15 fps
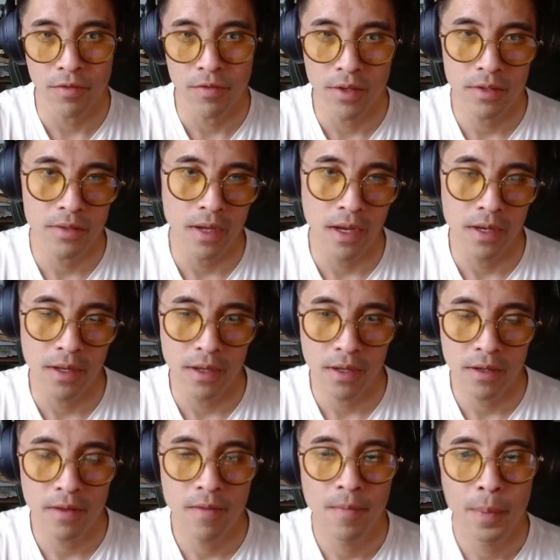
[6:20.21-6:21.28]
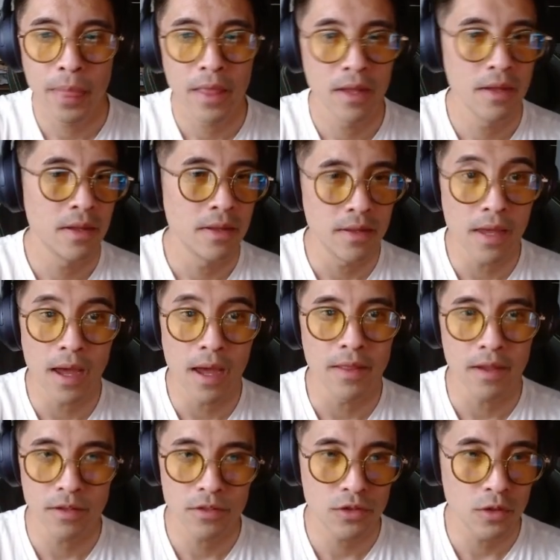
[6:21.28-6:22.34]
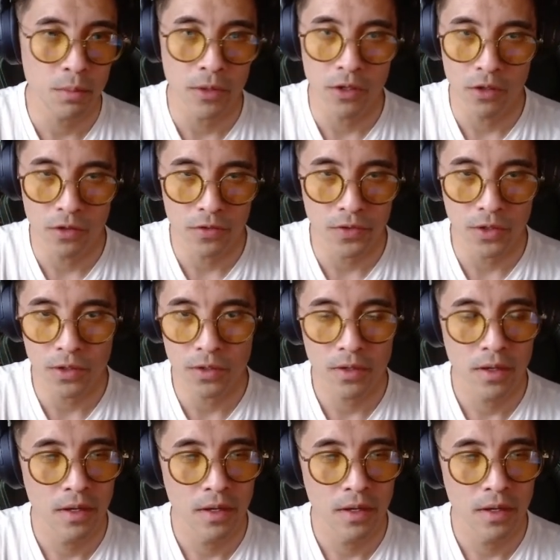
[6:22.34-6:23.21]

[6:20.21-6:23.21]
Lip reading: this idea. Yeah, that's super useful.